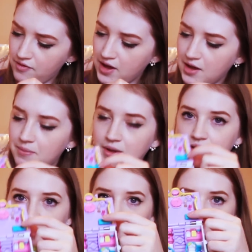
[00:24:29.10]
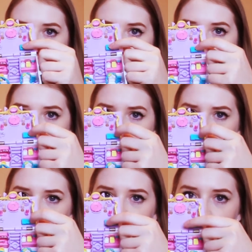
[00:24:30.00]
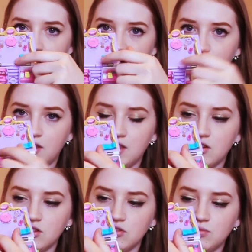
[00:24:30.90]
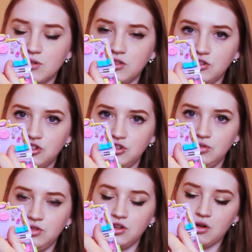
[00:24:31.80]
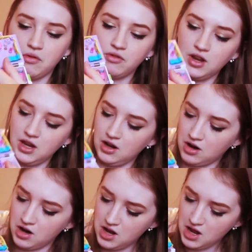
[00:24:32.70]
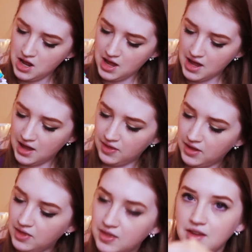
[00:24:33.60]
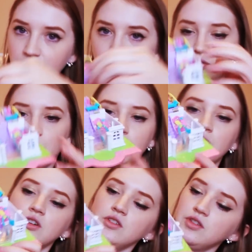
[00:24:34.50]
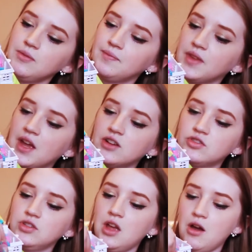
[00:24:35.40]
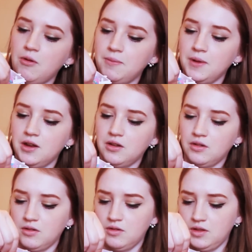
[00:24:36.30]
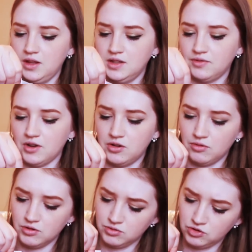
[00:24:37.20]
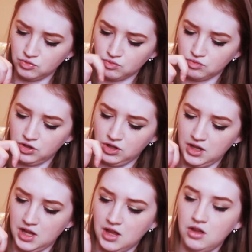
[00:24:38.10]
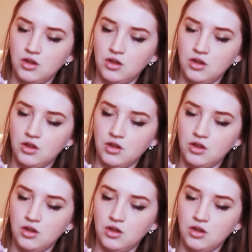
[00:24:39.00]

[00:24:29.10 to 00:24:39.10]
like a place they can lay down or sit down, and where their shoes go over here. And then these doors actually open, these front doors, which is really